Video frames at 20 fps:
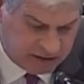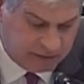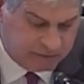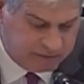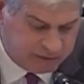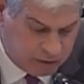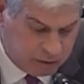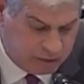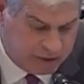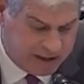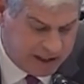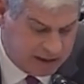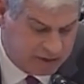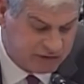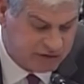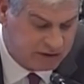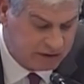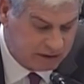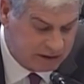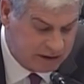The food
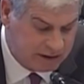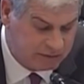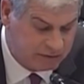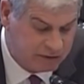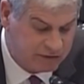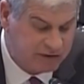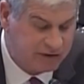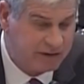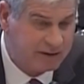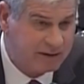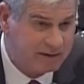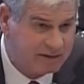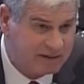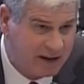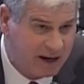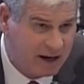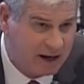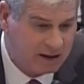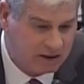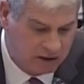gets delivered to the
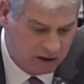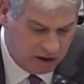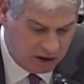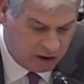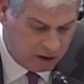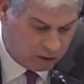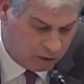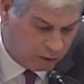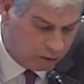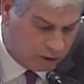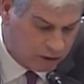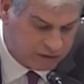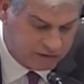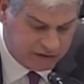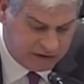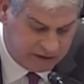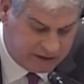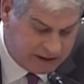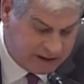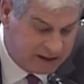dock or
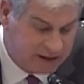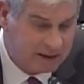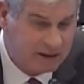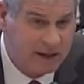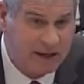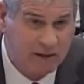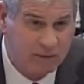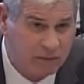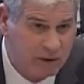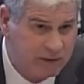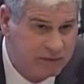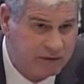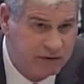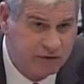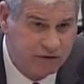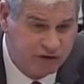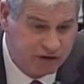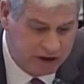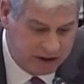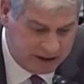to the inland
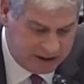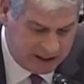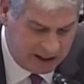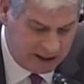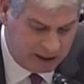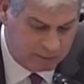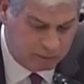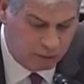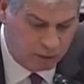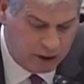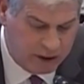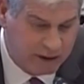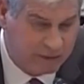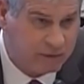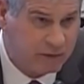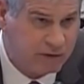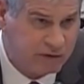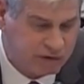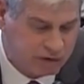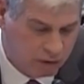refugee camp,
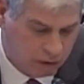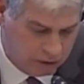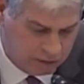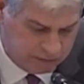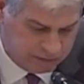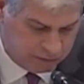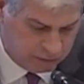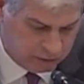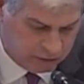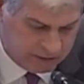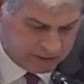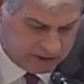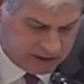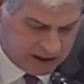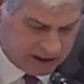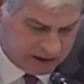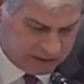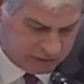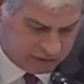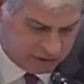whatever is called for in the
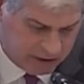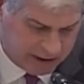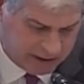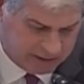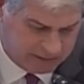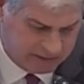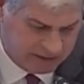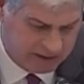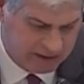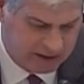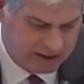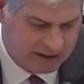contract.